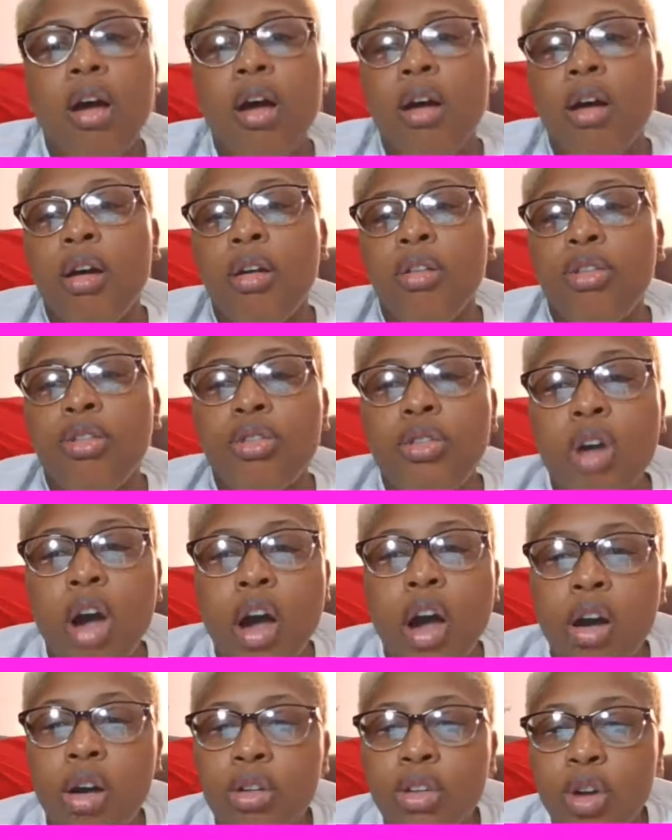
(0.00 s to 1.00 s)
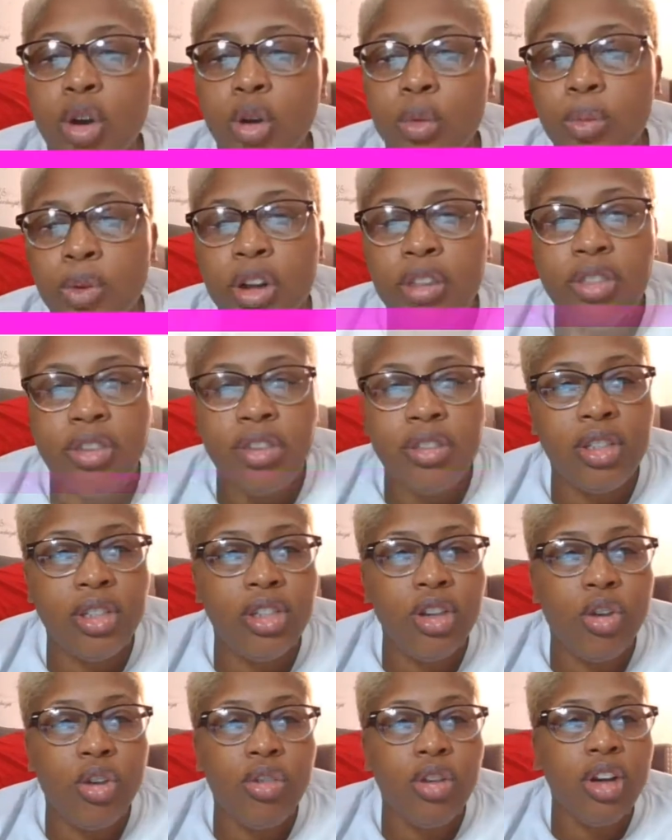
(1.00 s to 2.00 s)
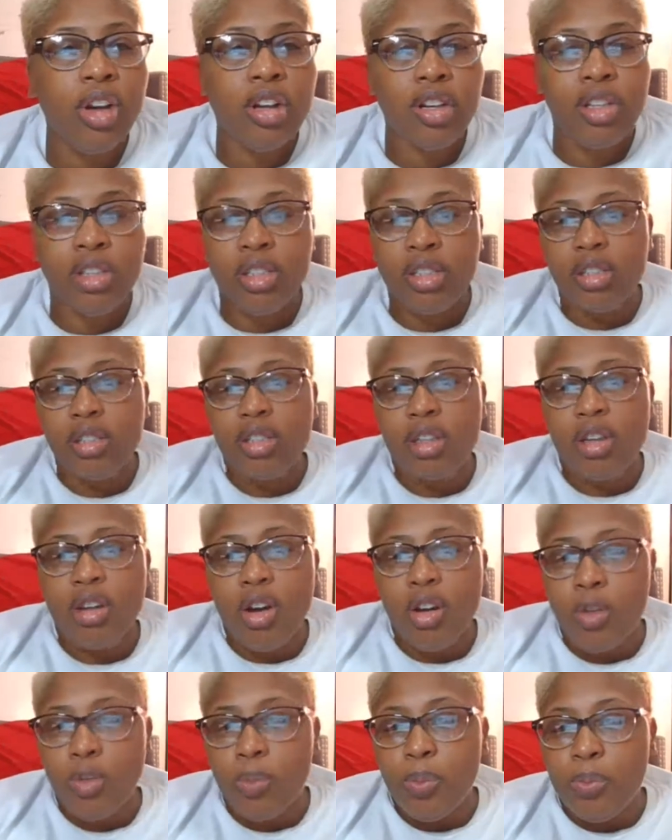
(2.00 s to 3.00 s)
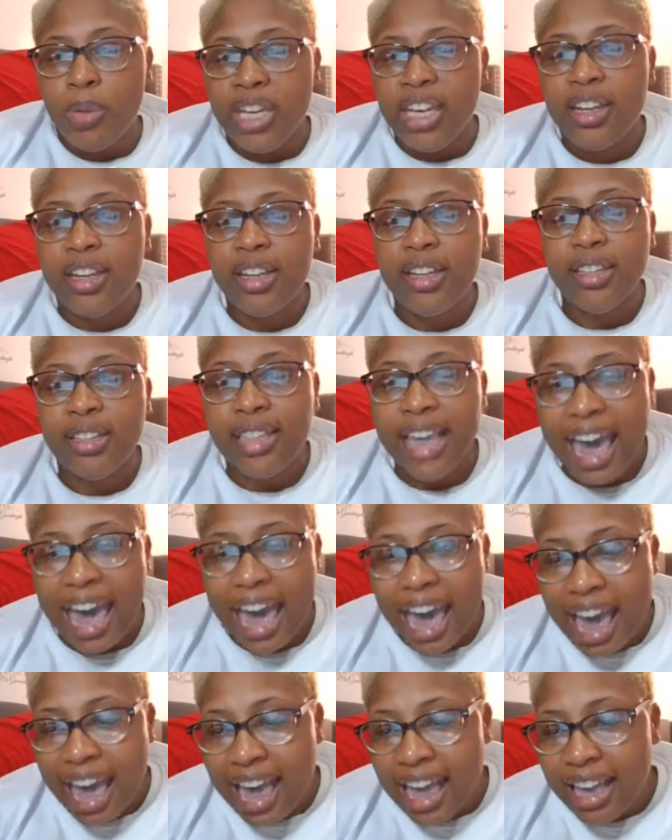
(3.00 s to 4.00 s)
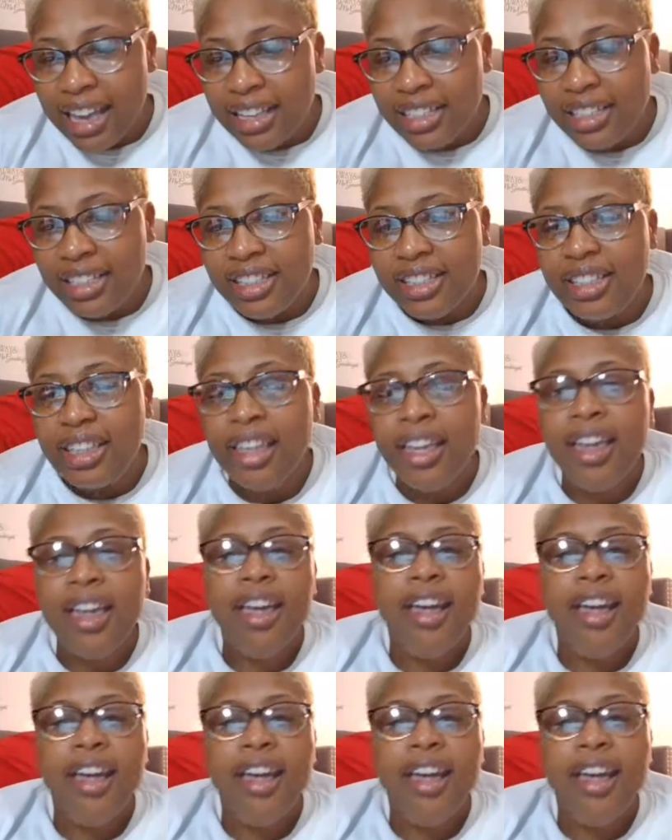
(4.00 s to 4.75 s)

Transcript: You call your brothers and your cousins to go beat his ass.